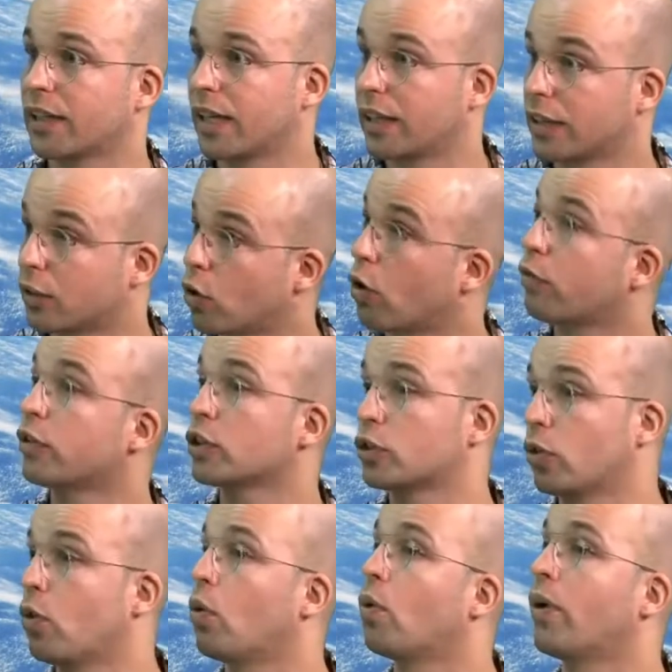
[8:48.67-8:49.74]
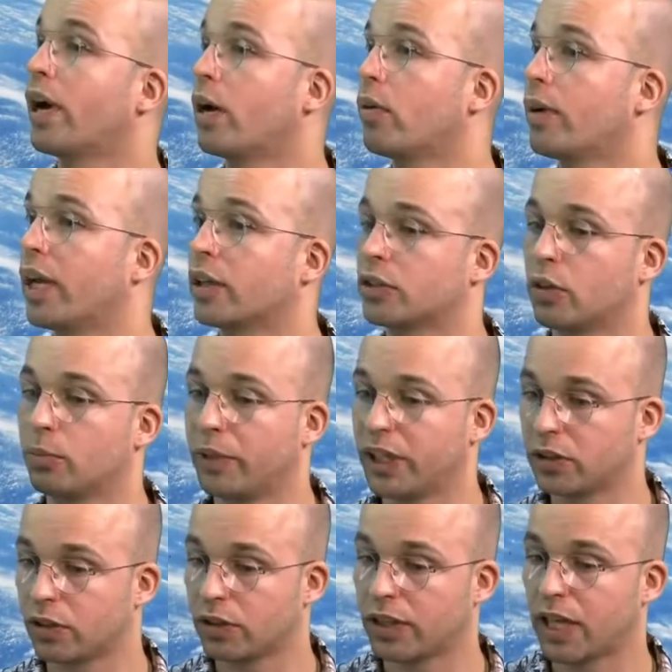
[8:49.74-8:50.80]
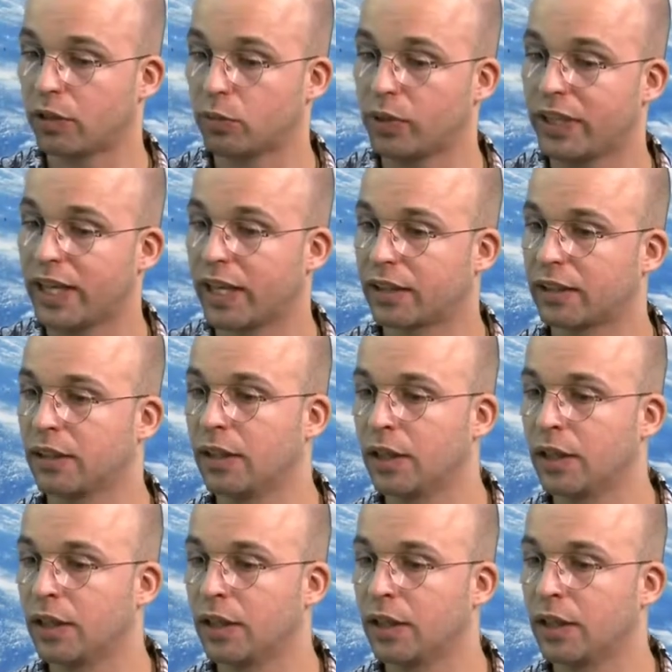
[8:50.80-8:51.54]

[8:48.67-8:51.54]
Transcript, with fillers: and covers the whole area. So based on that, we get